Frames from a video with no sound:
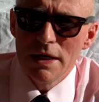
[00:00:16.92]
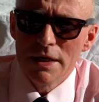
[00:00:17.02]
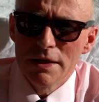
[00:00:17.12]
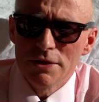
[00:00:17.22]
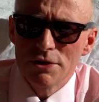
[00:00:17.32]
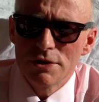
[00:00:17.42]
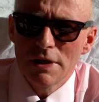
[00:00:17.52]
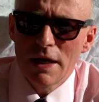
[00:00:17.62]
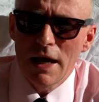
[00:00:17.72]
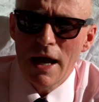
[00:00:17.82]

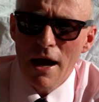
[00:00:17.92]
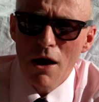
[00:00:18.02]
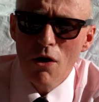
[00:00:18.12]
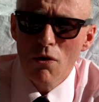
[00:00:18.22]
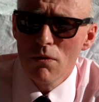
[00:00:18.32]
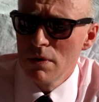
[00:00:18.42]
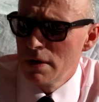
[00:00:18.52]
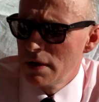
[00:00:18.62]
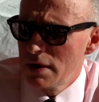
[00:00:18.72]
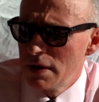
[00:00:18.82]
is how
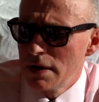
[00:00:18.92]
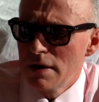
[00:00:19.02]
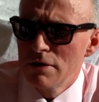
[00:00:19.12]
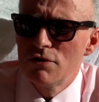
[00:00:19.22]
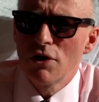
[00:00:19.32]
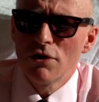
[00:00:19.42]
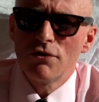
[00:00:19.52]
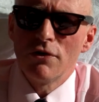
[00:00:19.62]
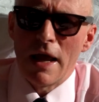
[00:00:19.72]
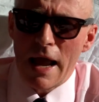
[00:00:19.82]

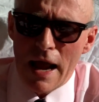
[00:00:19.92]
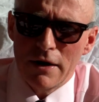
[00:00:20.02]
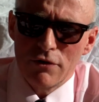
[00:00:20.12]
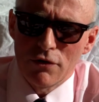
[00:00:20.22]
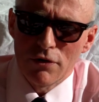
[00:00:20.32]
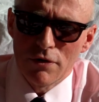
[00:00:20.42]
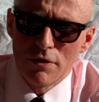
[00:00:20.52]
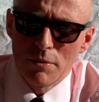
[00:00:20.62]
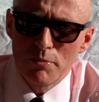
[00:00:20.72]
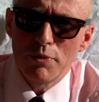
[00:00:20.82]
does an actor
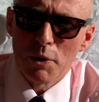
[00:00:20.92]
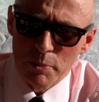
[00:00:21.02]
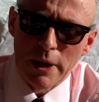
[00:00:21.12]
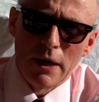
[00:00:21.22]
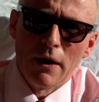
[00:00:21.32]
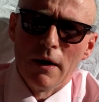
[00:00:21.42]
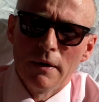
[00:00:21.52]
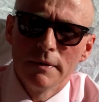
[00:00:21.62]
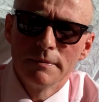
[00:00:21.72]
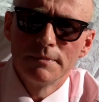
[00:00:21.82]
prepare?